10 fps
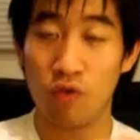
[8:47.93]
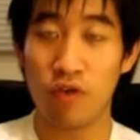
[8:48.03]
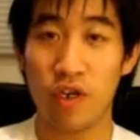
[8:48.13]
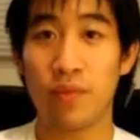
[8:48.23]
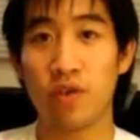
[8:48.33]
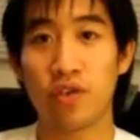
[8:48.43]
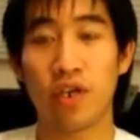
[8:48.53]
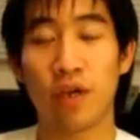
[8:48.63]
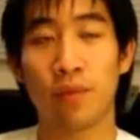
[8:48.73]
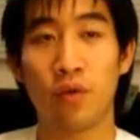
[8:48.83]
already
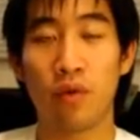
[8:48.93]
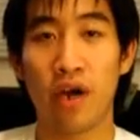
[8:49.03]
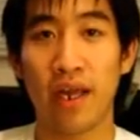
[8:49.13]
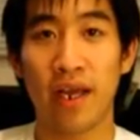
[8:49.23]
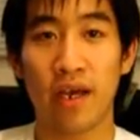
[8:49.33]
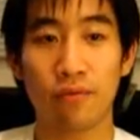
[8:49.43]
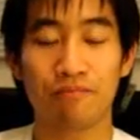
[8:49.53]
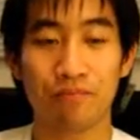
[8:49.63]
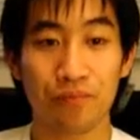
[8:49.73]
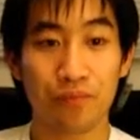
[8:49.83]
posted up on my account.
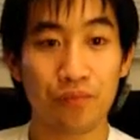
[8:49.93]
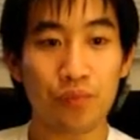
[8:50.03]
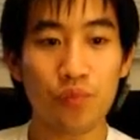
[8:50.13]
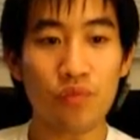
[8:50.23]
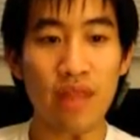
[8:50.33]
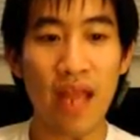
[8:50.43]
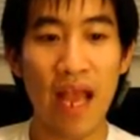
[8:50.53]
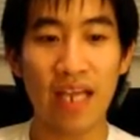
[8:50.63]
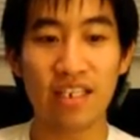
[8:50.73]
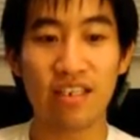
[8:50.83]

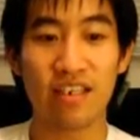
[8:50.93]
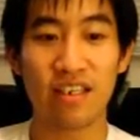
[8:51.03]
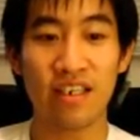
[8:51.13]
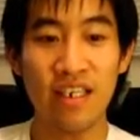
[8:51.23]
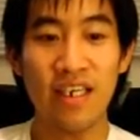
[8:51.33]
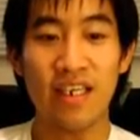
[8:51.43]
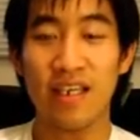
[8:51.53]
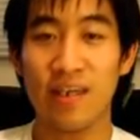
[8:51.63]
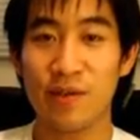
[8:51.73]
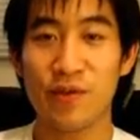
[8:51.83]
And
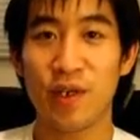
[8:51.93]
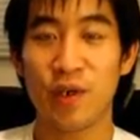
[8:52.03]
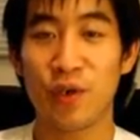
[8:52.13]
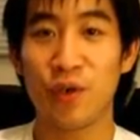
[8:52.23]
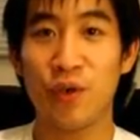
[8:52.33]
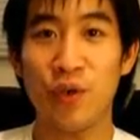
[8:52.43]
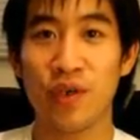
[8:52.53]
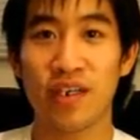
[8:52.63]
that was really cool.